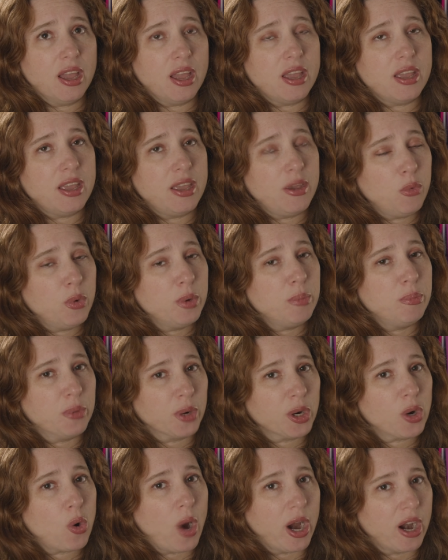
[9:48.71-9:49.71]
it would
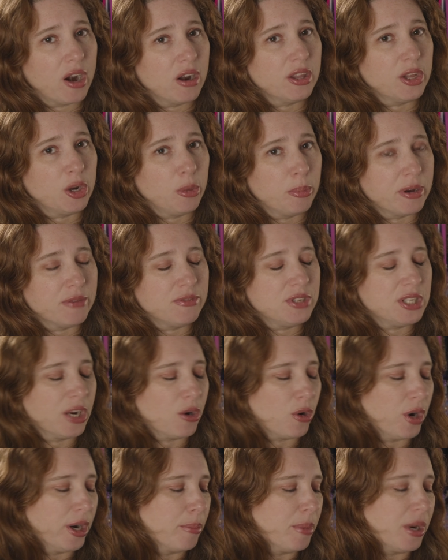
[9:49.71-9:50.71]
require a little bit of
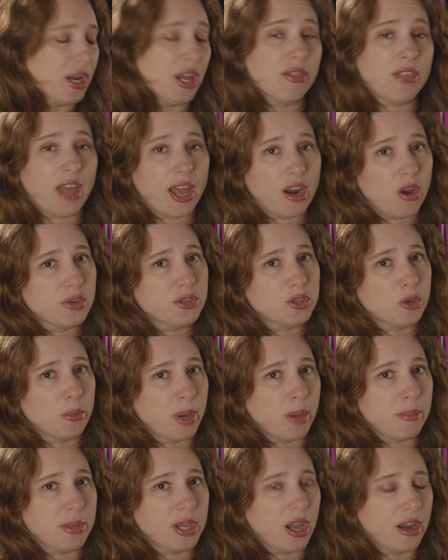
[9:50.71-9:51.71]
tinkering, but that also
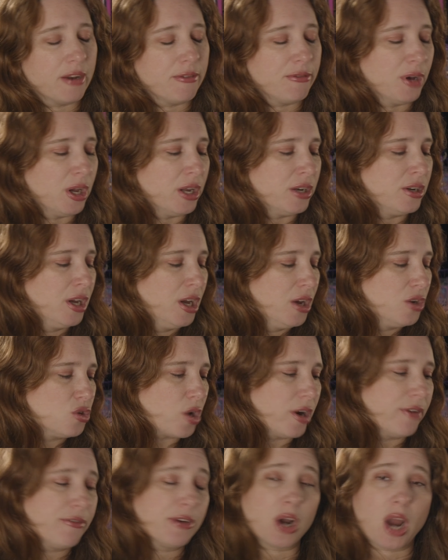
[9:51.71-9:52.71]
might be kind of fun,
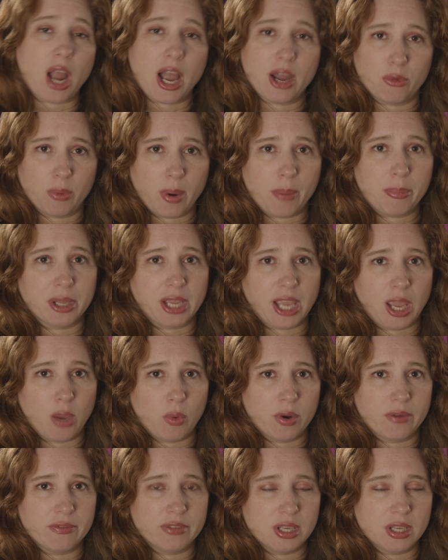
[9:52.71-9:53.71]
trying to figure out how to replicate one of